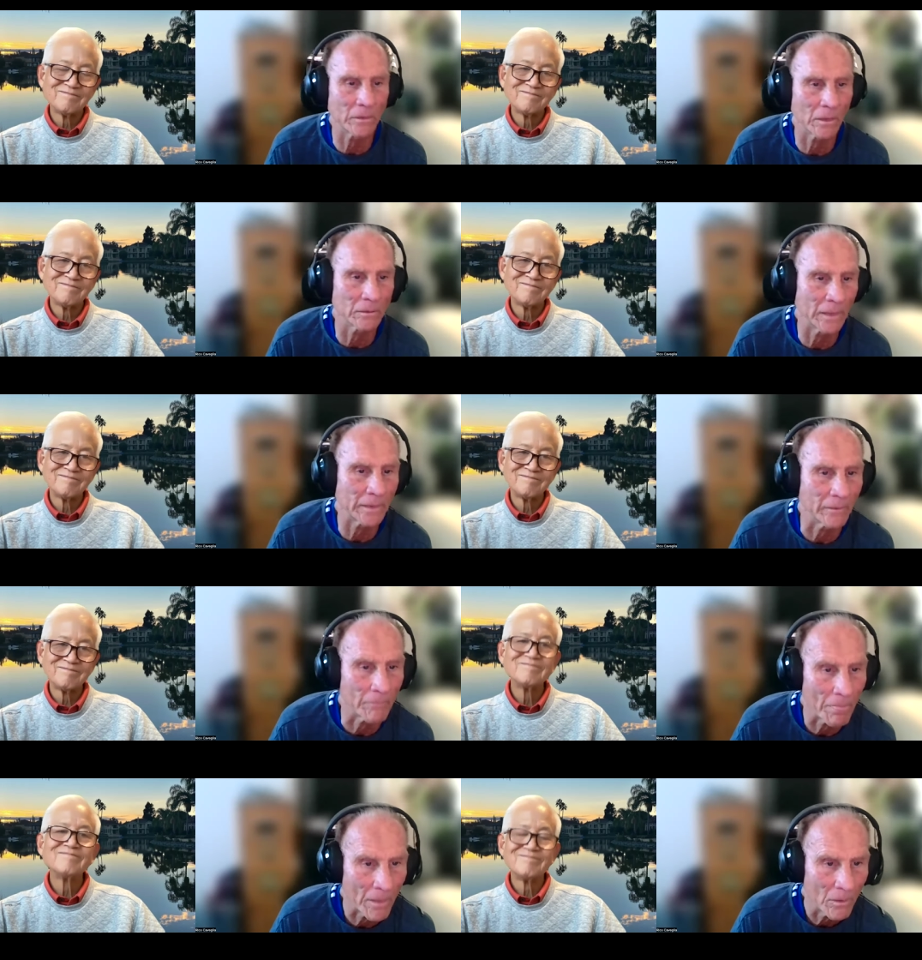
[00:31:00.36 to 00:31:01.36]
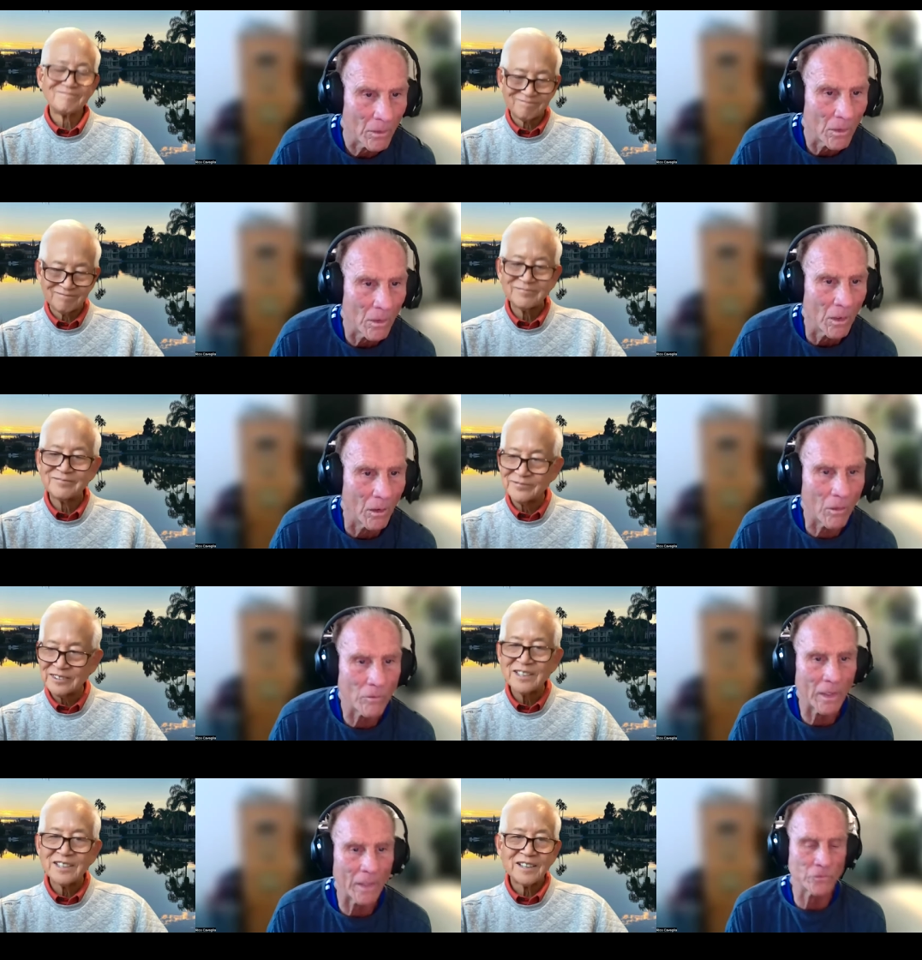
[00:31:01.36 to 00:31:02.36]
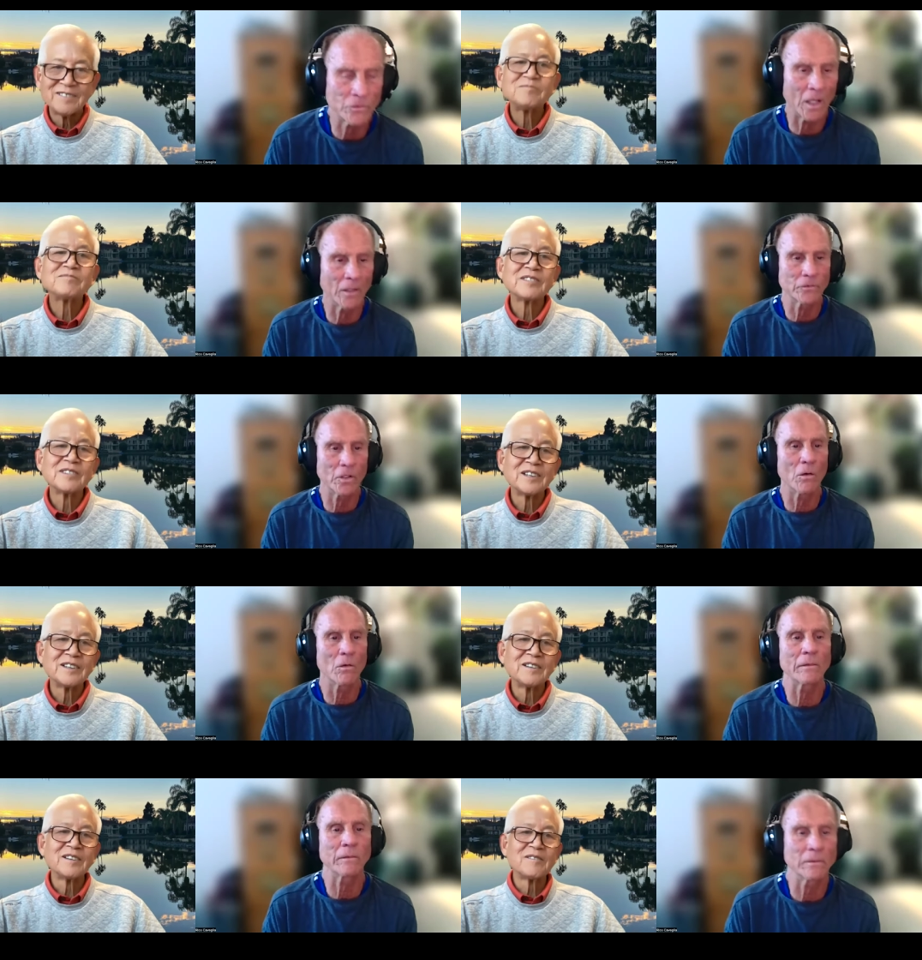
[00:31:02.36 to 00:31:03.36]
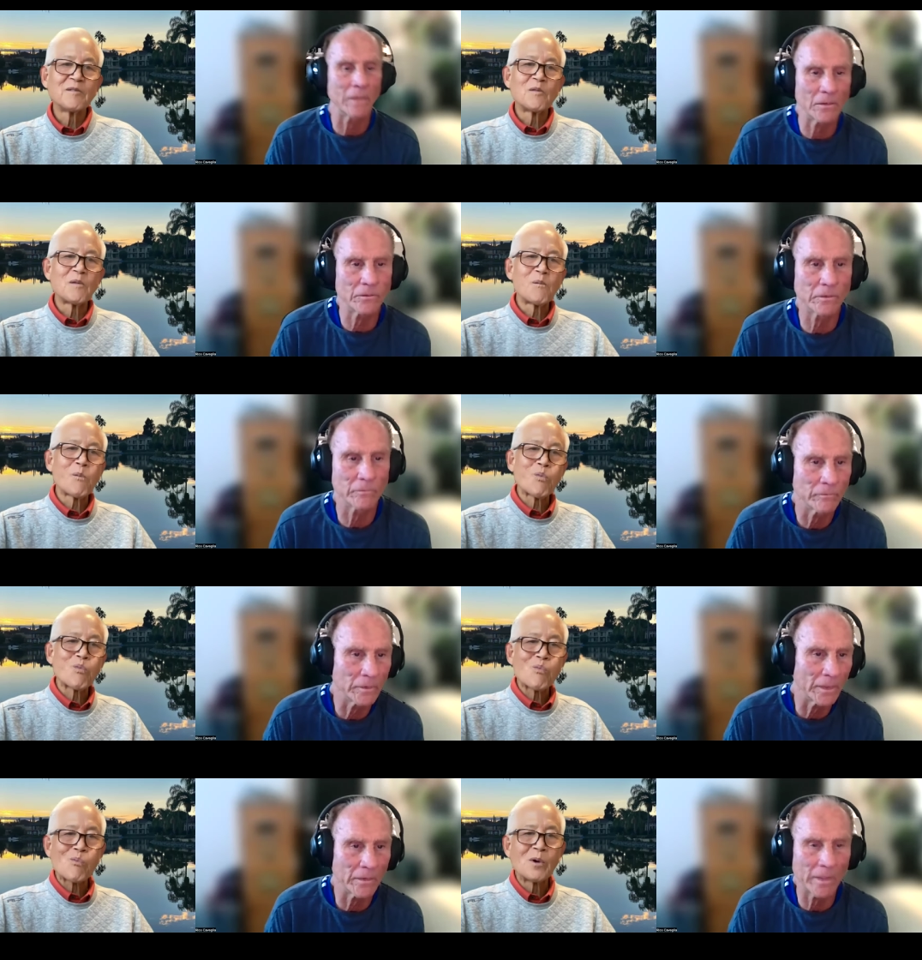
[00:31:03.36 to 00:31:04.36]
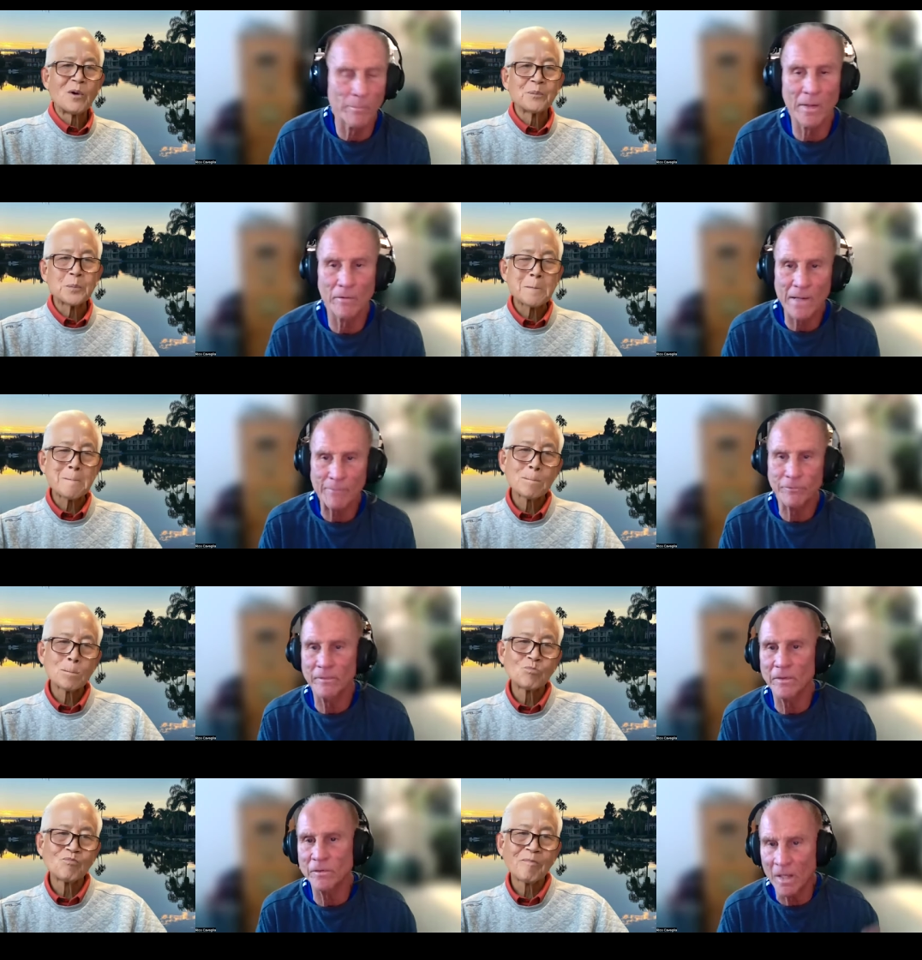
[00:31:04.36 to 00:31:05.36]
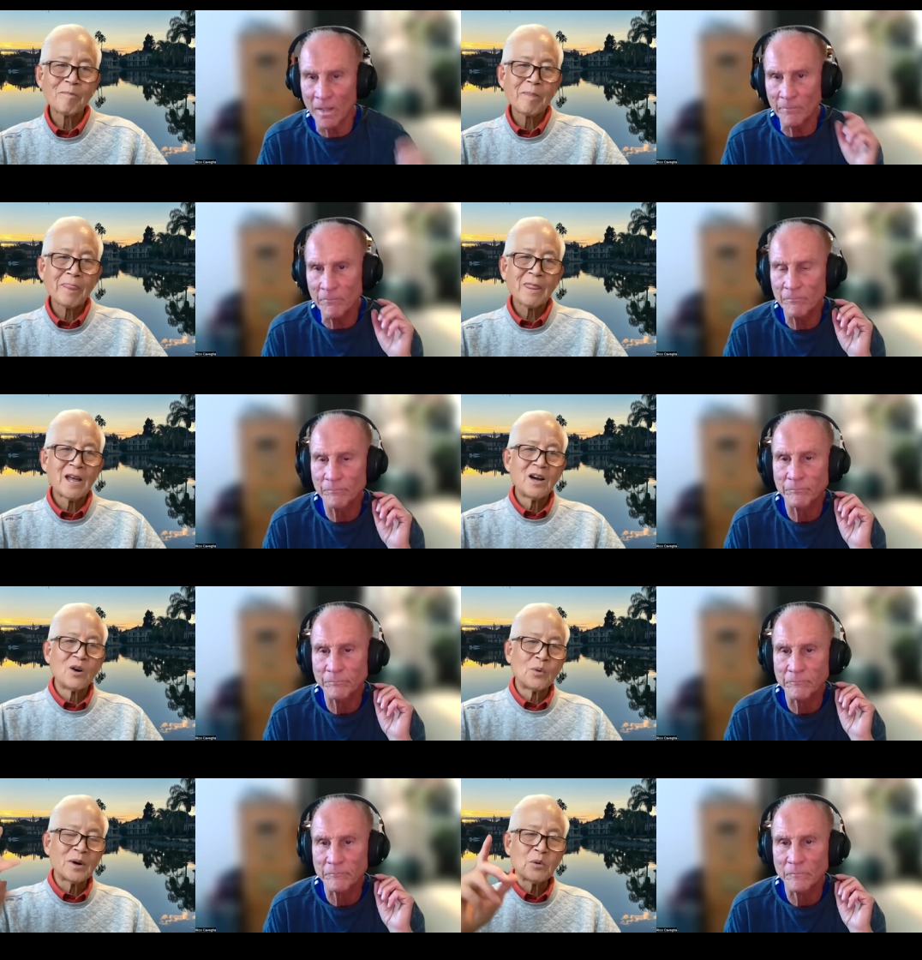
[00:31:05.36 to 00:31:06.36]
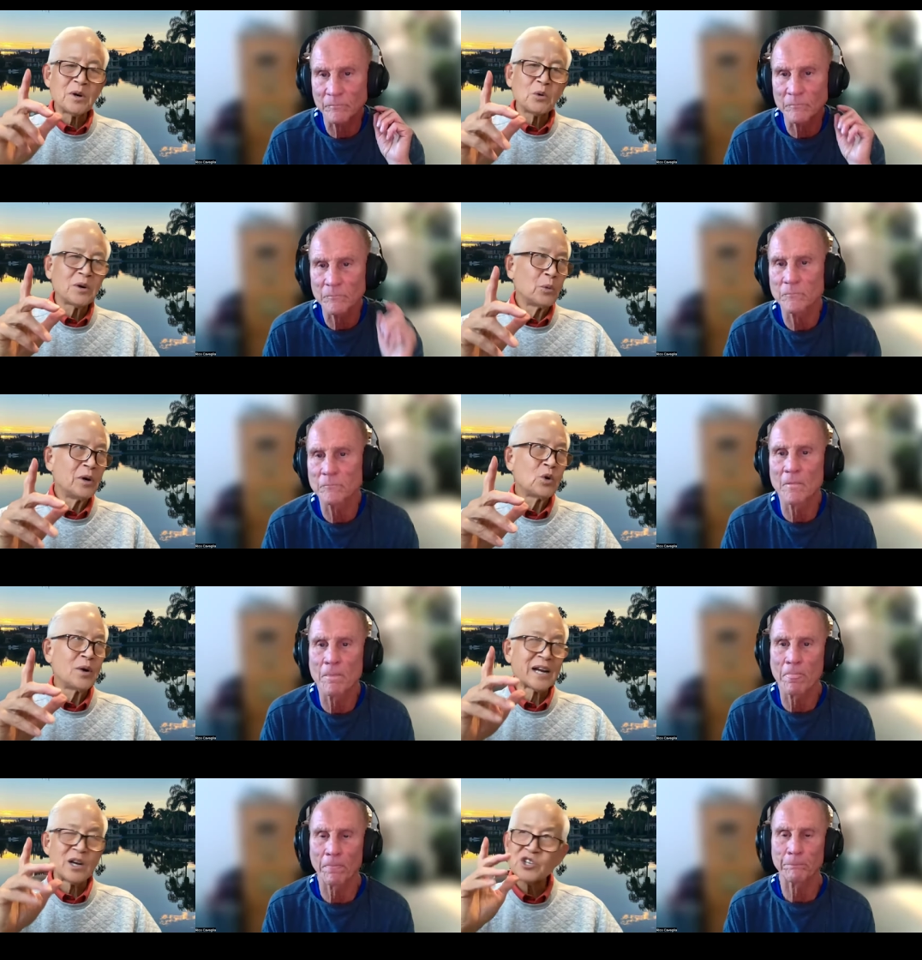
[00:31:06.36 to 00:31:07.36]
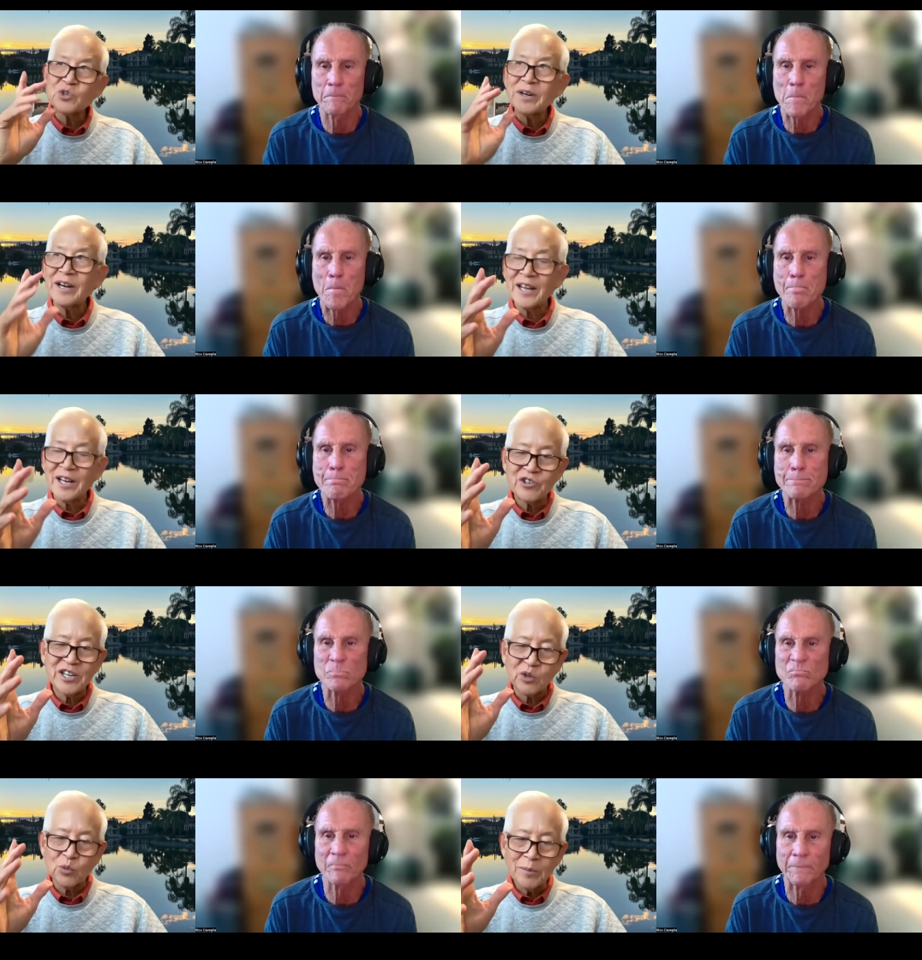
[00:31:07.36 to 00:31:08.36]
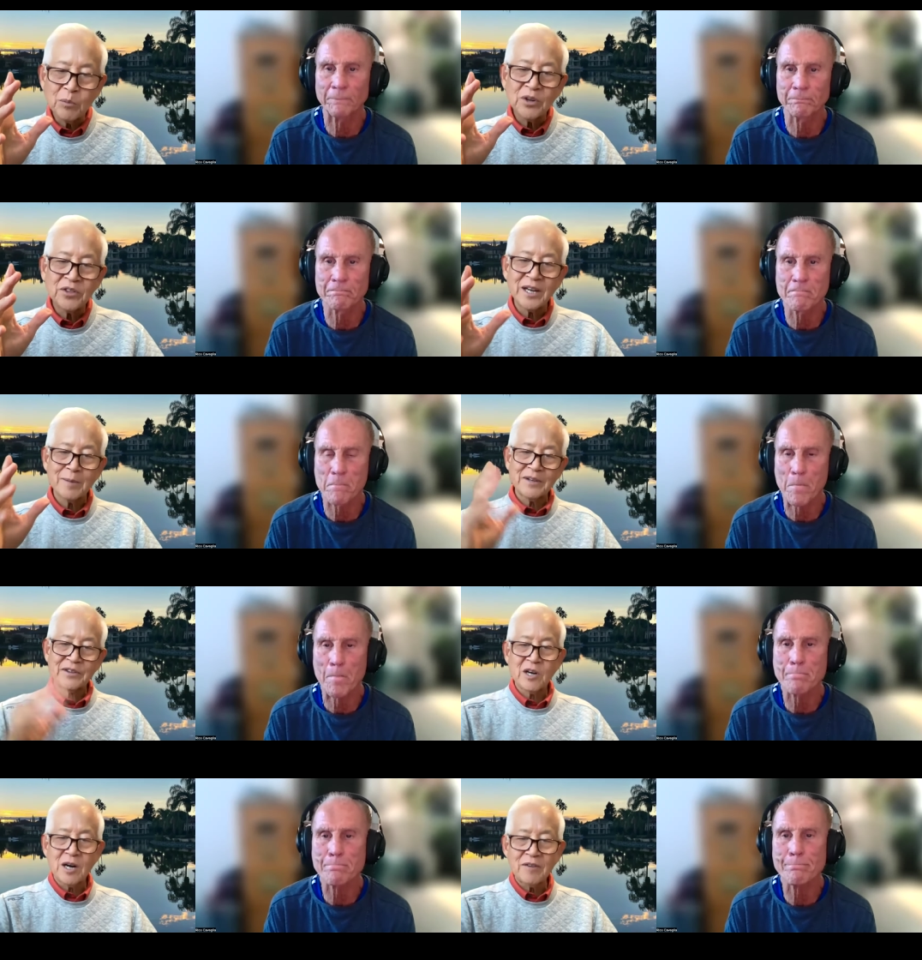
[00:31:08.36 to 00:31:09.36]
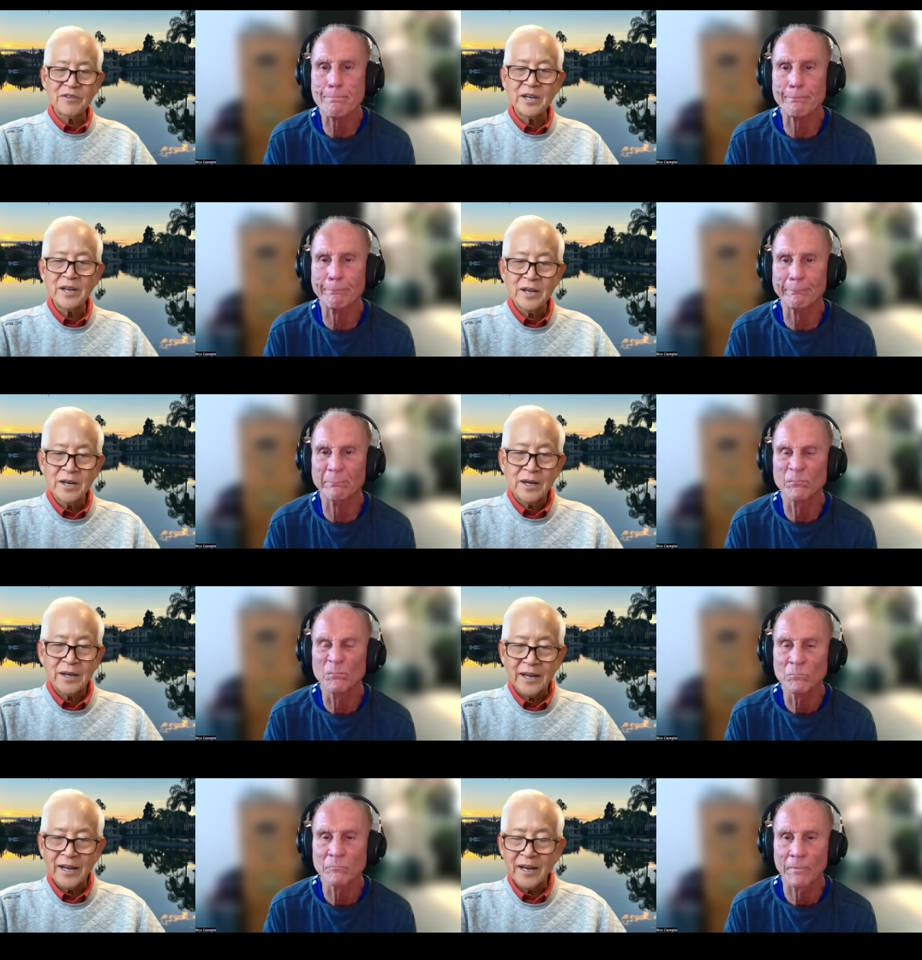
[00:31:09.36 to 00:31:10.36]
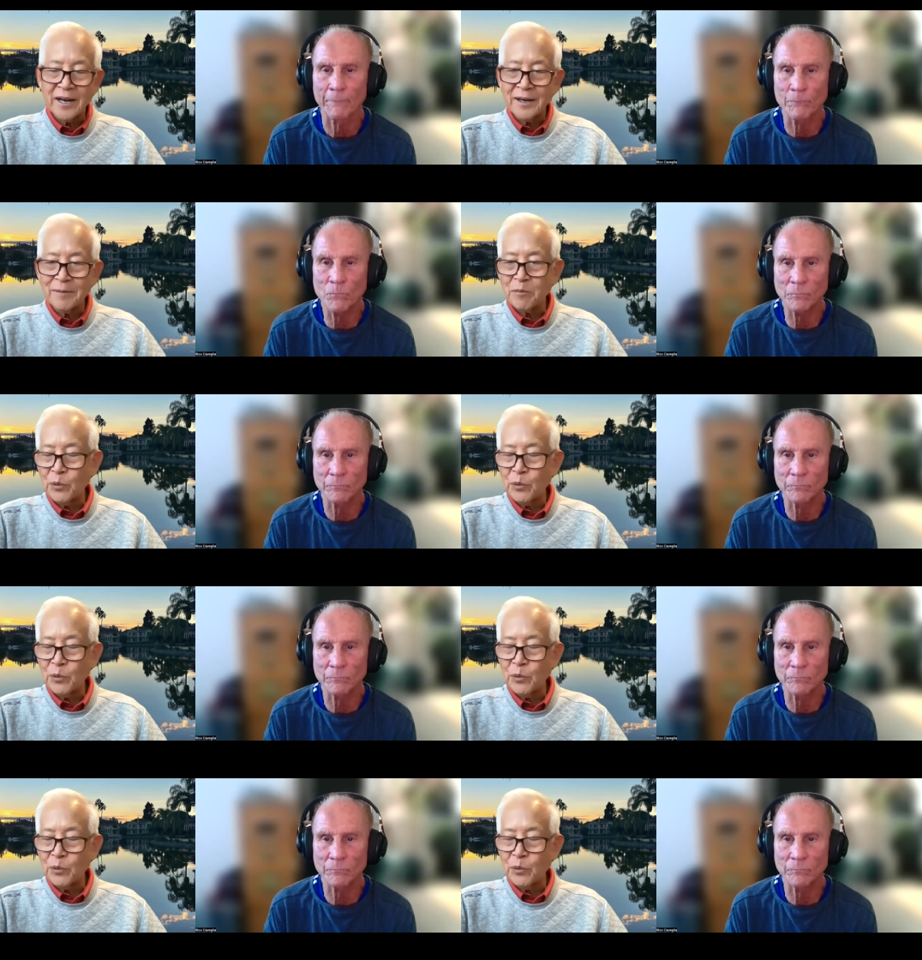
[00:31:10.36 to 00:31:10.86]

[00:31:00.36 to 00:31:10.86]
Speaker 1: going to like it. All right, John. So I think that's really going to be a wrap for
Speaker 2: this time. Well, real real quick, I just want to interject one more thing about the coffee, um,